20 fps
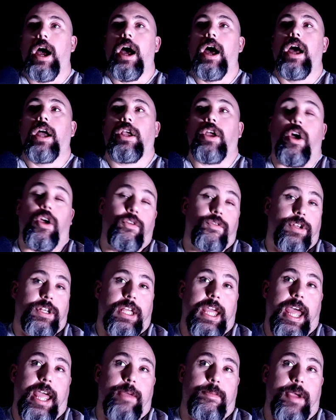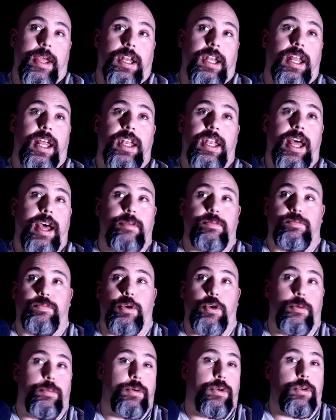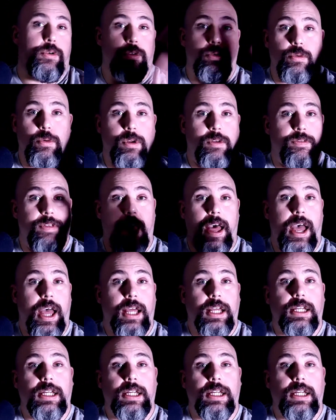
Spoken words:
COVID came in and then that poo-pooed all of that.